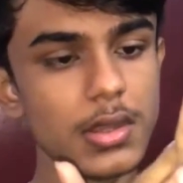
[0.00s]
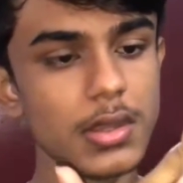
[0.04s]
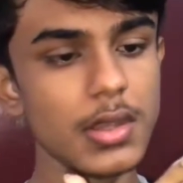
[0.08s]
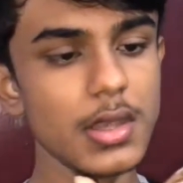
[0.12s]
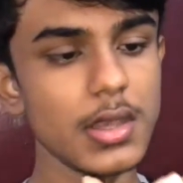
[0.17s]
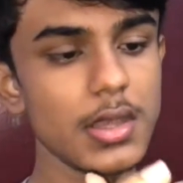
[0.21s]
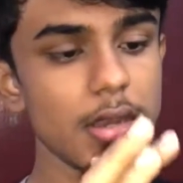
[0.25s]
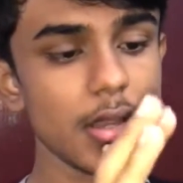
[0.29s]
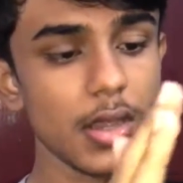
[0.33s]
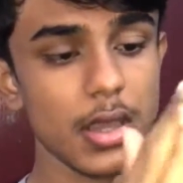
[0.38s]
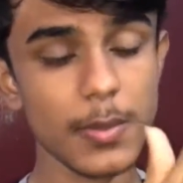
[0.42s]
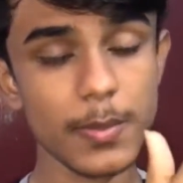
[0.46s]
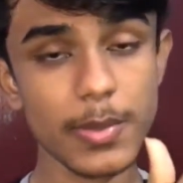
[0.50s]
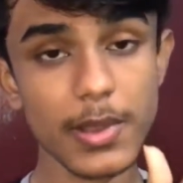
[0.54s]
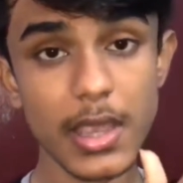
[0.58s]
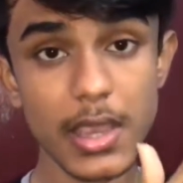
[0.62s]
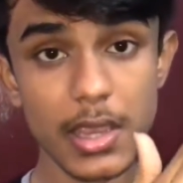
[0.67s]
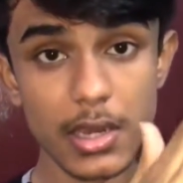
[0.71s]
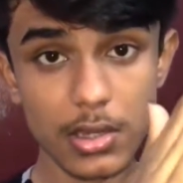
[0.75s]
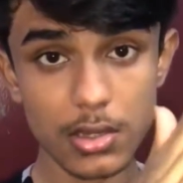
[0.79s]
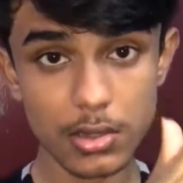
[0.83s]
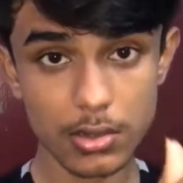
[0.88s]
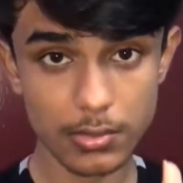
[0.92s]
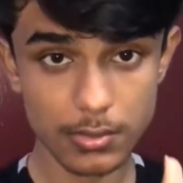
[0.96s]
Then apply
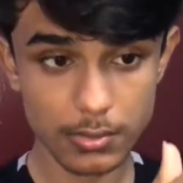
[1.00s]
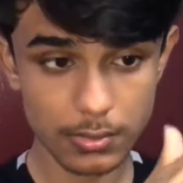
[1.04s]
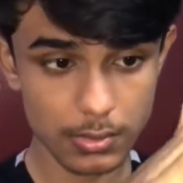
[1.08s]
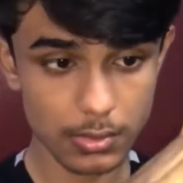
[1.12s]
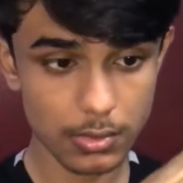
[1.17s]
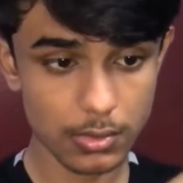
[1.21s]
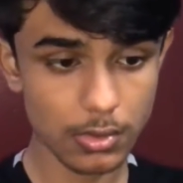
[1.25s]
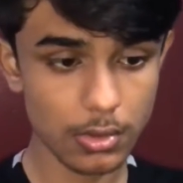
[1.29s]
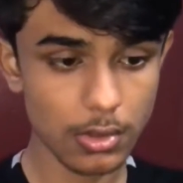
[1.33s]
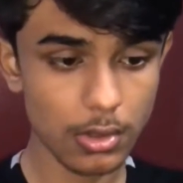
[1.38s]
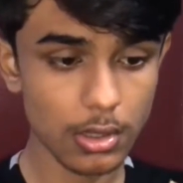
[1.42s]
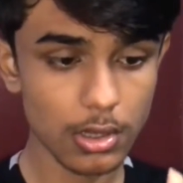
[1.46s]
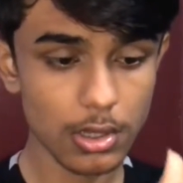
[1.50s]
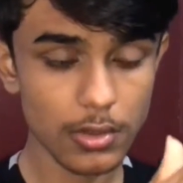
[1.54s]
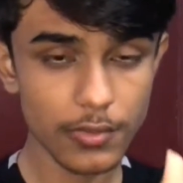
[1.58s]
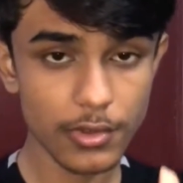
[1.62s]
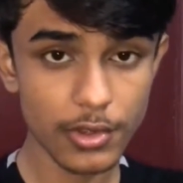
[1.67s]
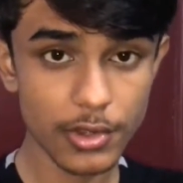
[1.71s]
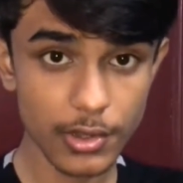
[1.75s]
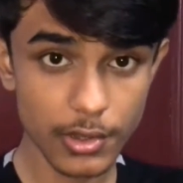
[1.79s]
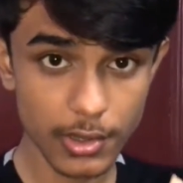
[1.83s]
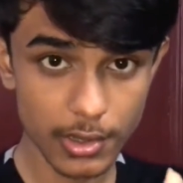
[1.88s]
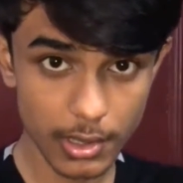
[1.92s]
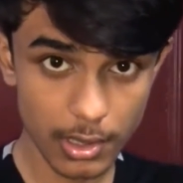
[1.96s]
it all
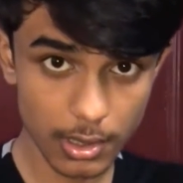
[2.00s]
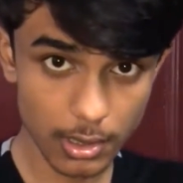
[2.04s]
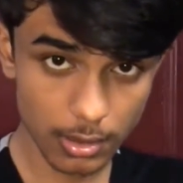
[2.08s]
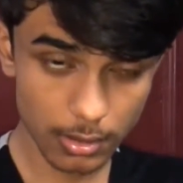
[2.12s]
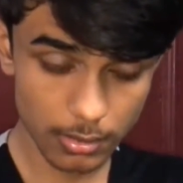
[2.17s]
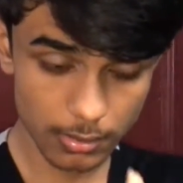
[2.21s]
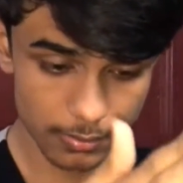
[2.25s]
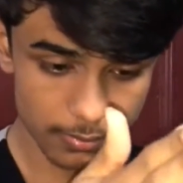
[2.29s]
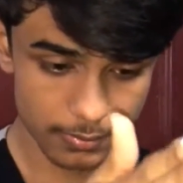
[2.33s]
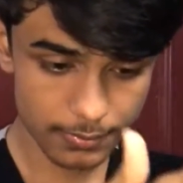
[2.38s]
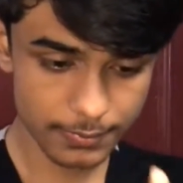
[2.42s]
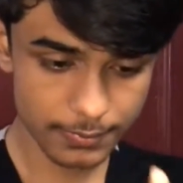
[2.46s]
over your hair.